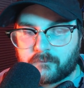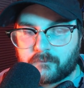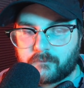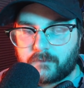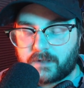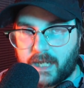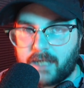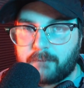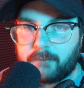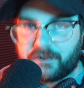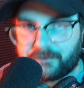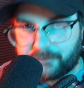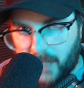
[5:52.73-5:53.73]
The game
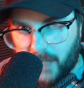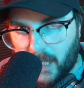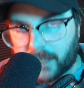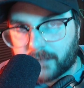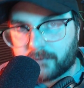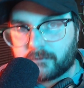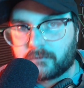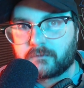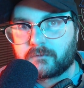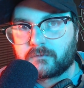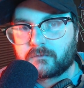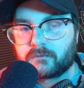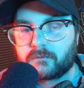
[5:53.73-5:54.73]
is fine,
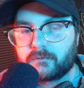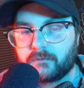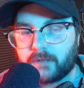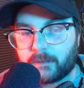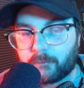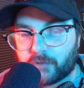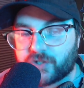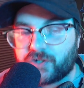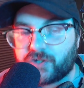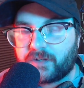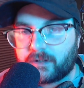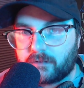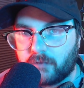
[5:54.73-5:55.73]
and
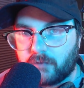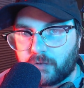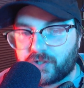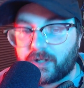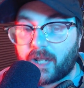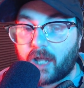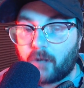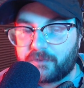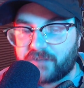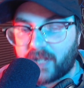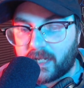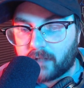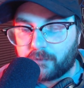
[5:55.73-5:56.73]
Bridget's inclusion helps
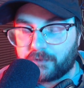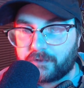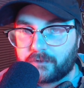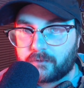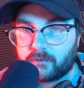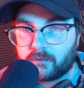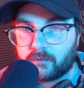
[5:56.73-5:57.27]
sales,